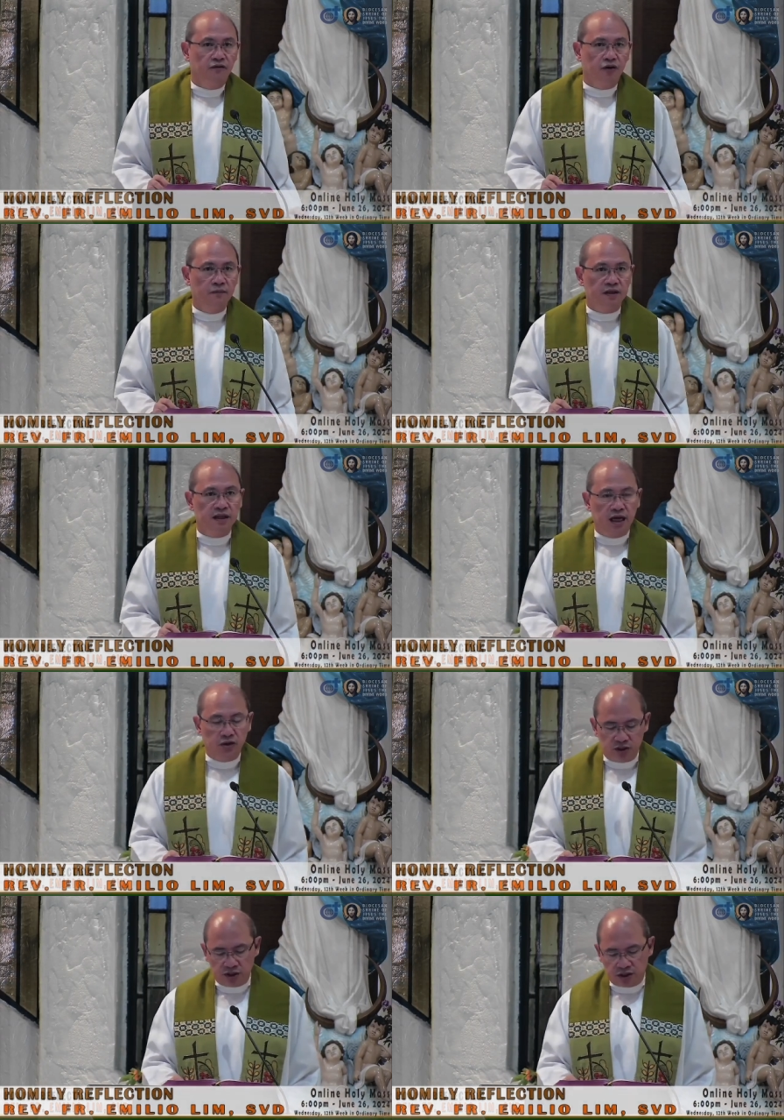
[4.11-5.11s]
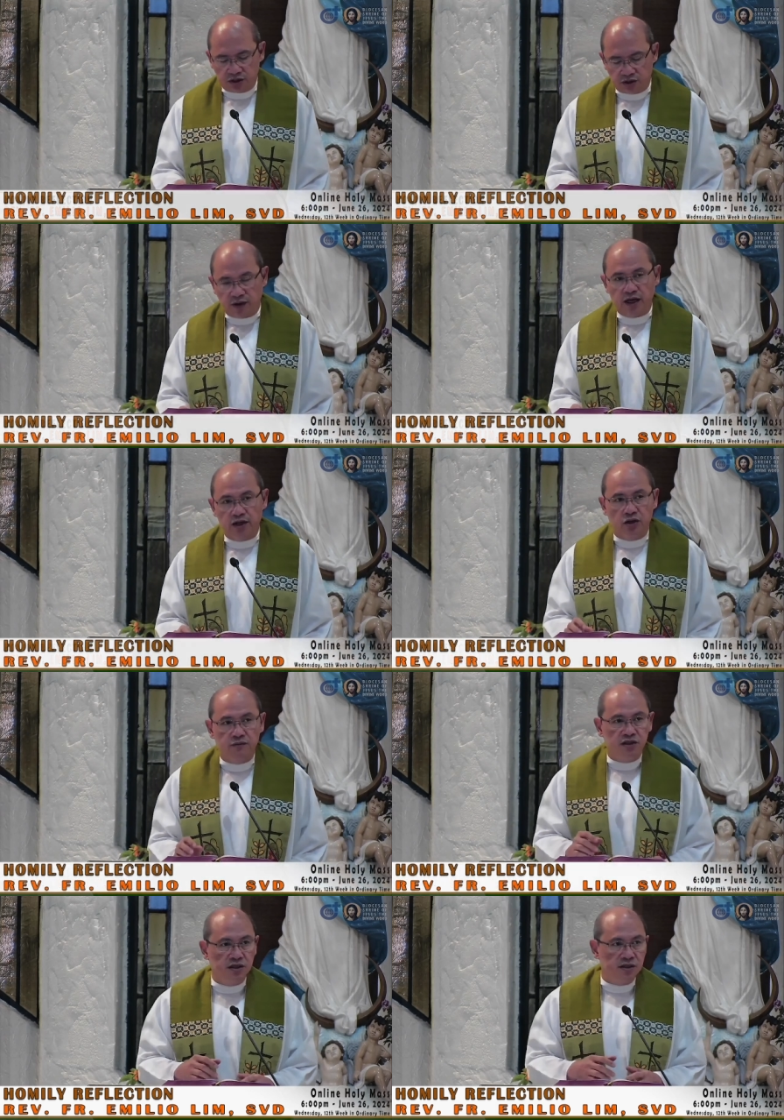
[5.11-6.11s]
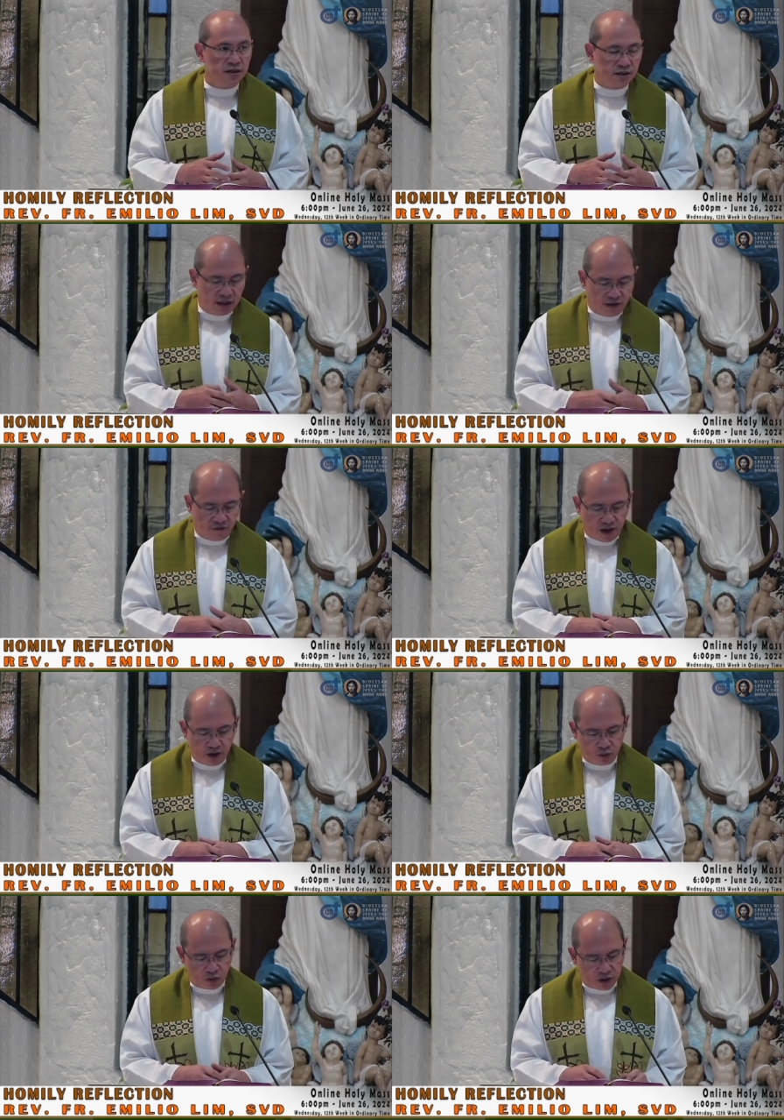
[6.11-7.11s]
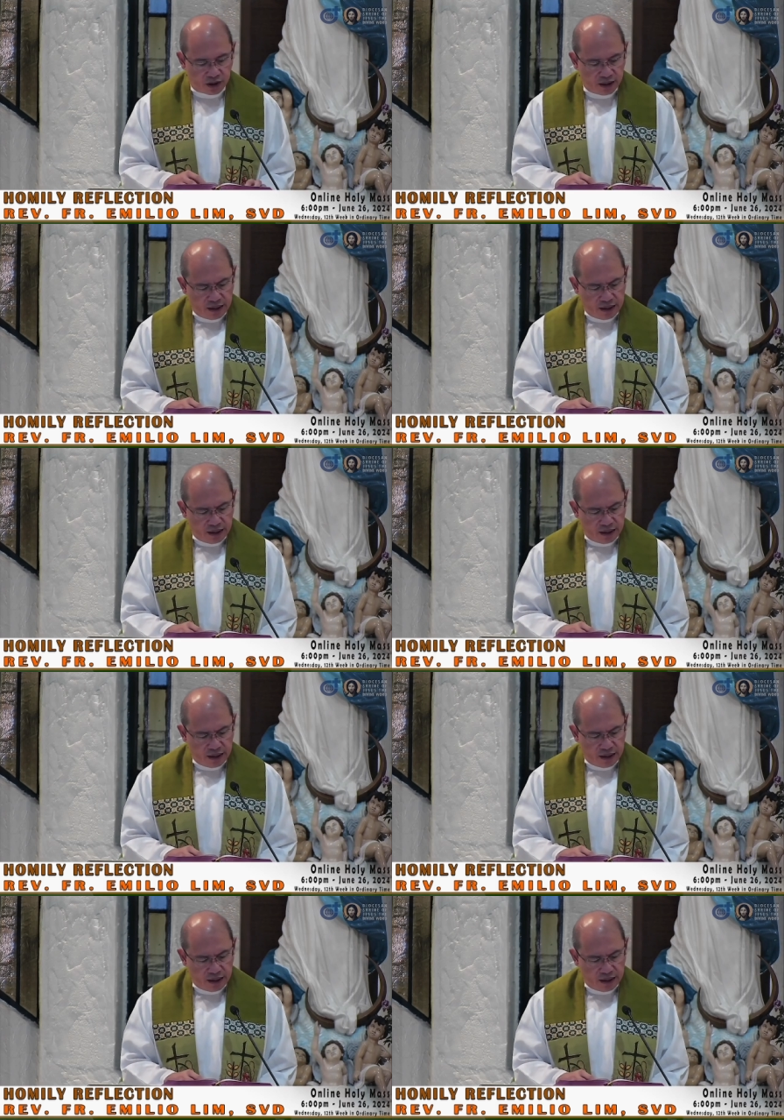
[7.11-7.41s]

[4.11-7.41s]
from the Diocesan Shrine of Jesus the Divine Word.